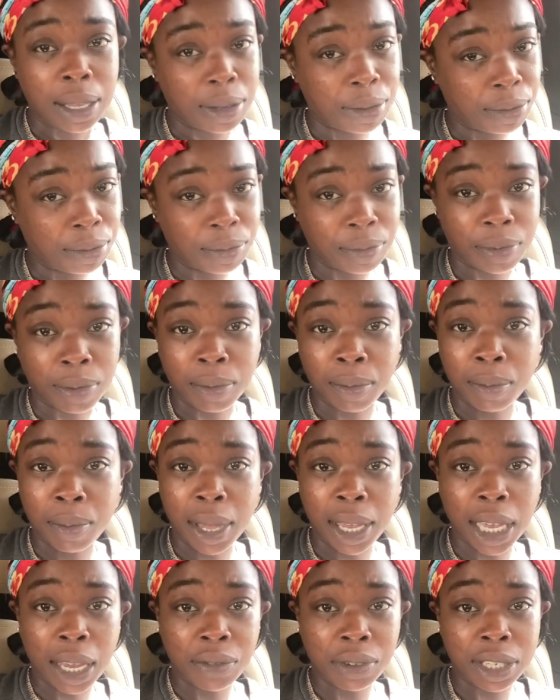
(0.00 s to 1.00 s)
hmm,
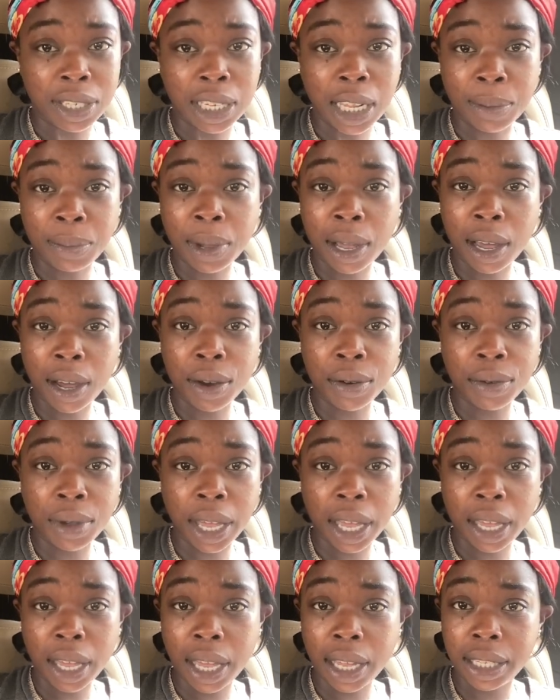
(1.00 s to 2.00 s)
make every step count.
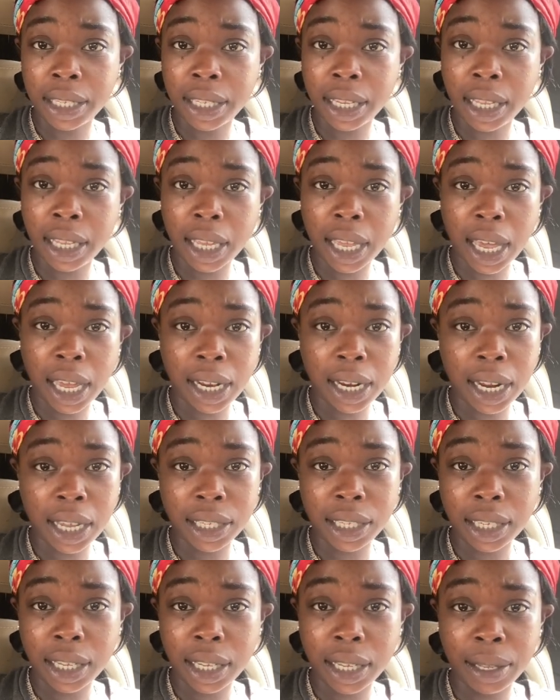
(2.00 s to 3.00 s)
818,
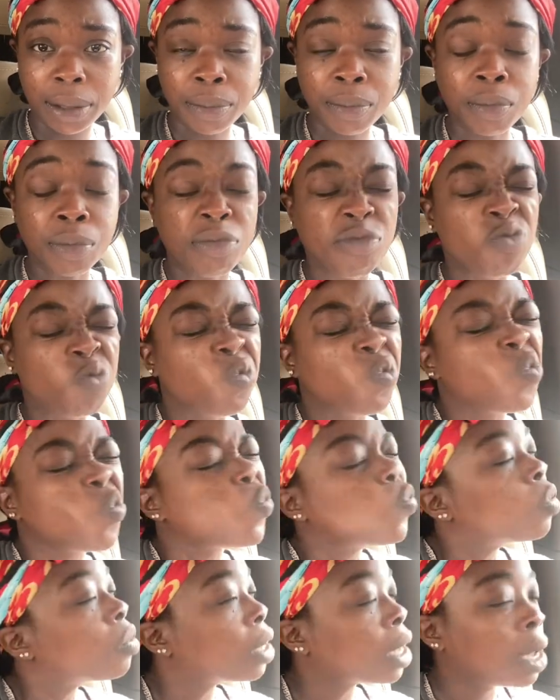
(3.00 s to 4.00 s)

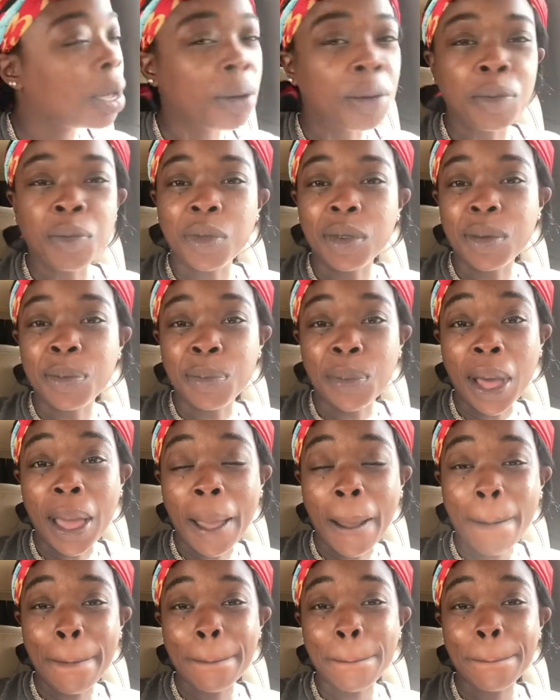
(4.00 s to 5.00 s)
819.
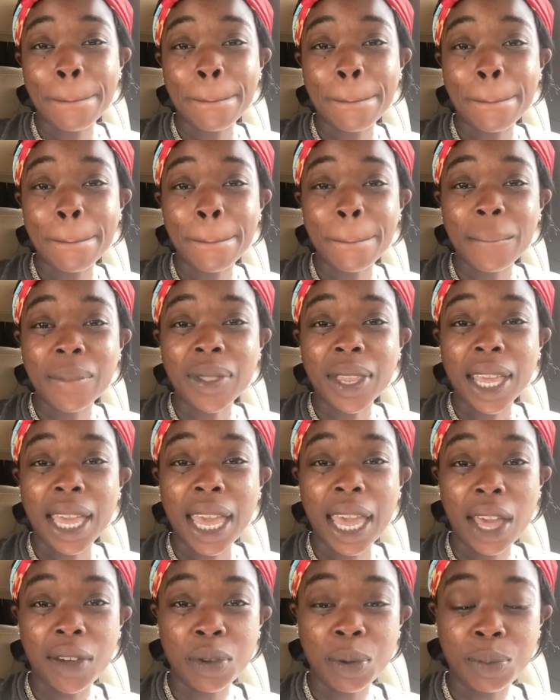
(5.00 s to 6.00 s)
But
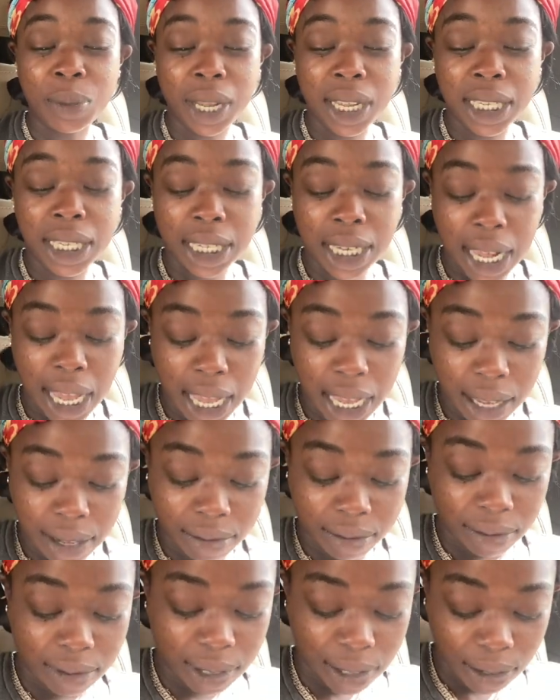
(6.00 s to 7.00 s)
have a blessed day.
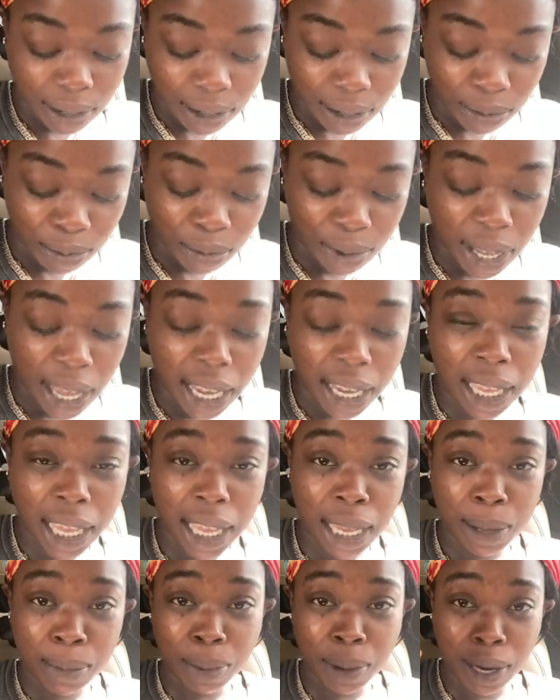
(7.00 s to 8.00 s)
We got
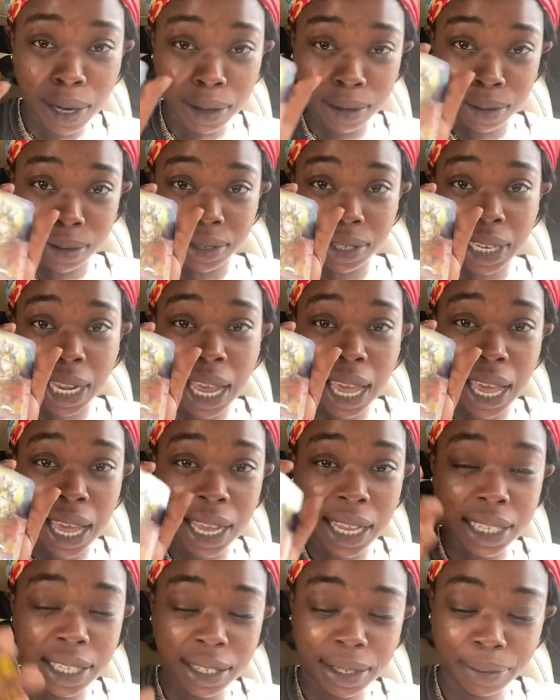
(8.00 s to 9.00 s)
King of Pentacles
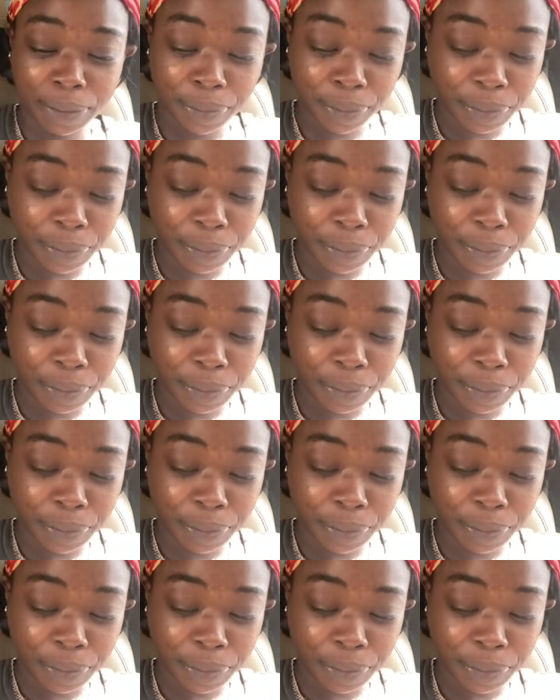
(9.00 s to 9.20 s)
last.